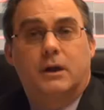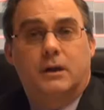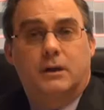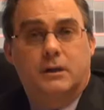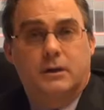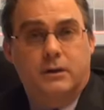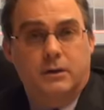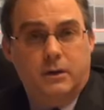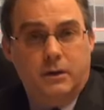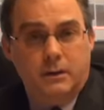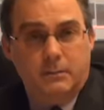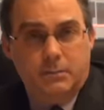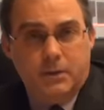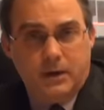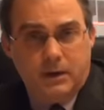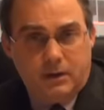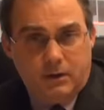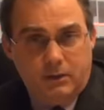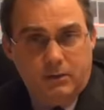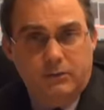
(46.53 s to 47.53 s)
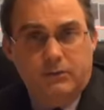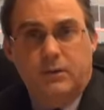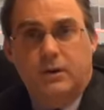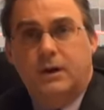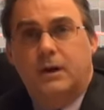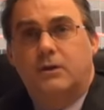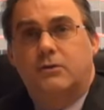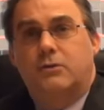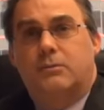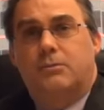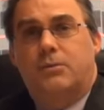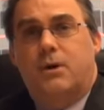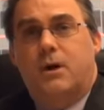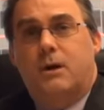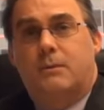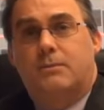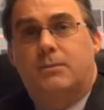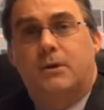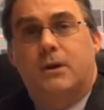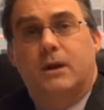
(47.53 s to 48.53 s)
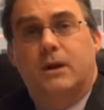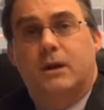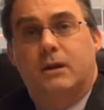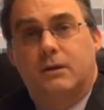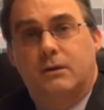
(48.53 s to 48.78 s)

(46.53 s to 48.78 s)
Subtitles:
and clearly pick who's going to get your property